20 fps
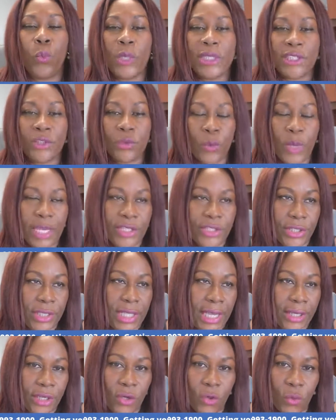which way should
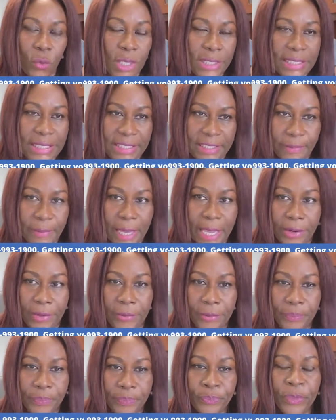I go? What is
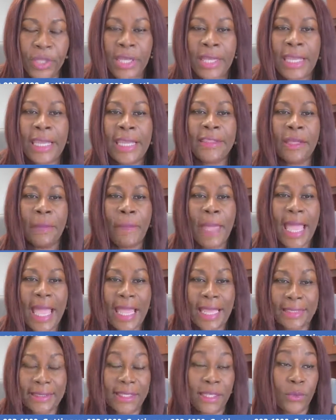better? In the
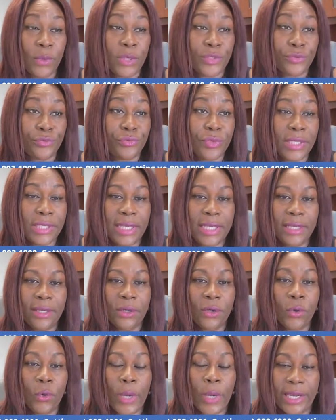past, it was really
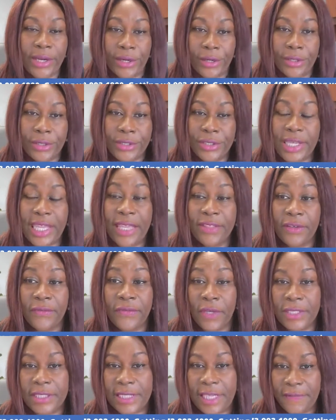quicker to get the
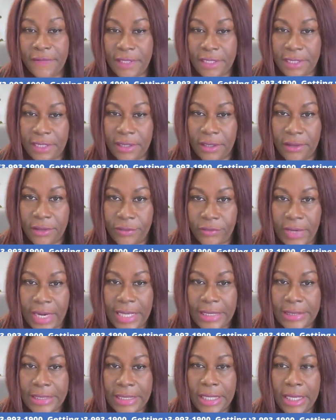fiancé visa,
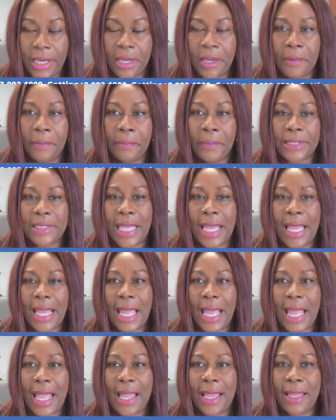right? But
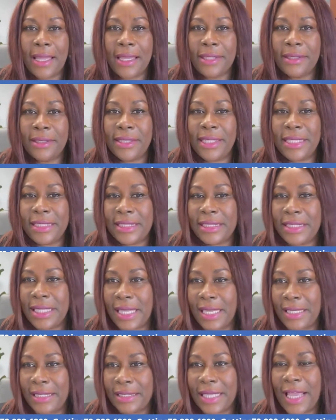these
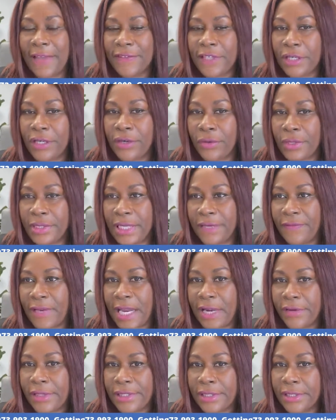days, after
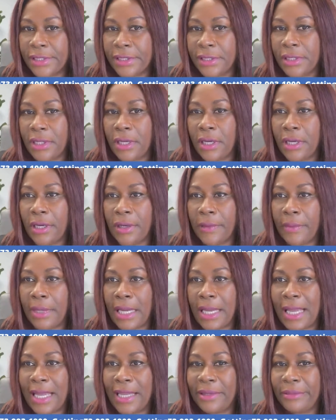coronavirus,
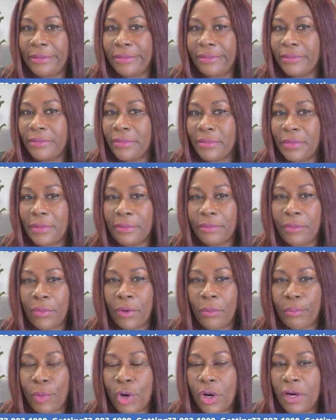I'm
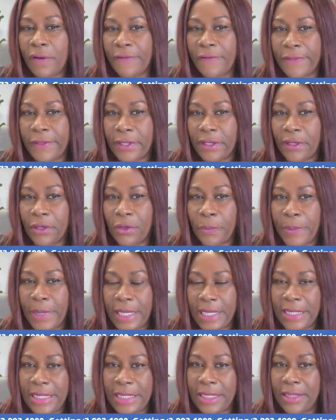more of the
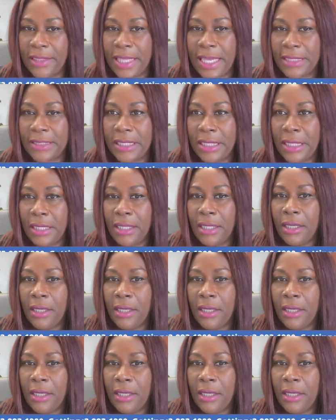opinion that